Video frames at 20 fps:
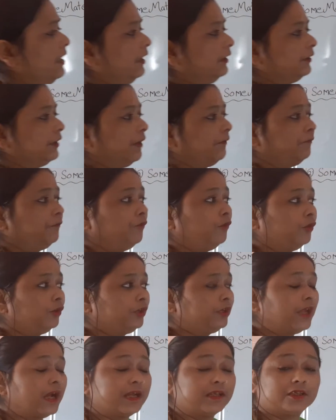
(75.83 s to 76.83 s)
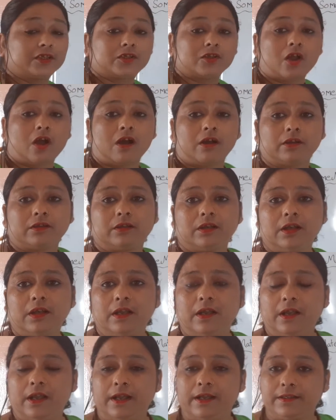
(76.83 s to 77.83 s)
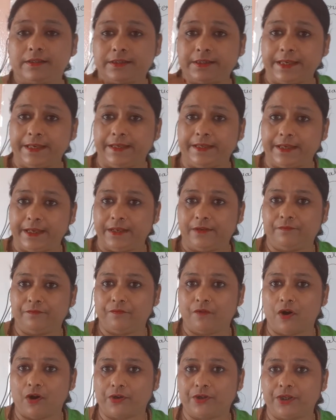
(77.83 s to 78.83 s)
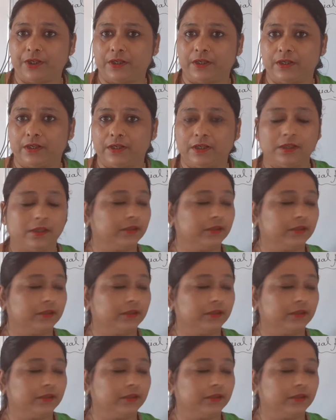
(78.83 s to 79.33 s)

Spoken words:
The wood does not sink in water.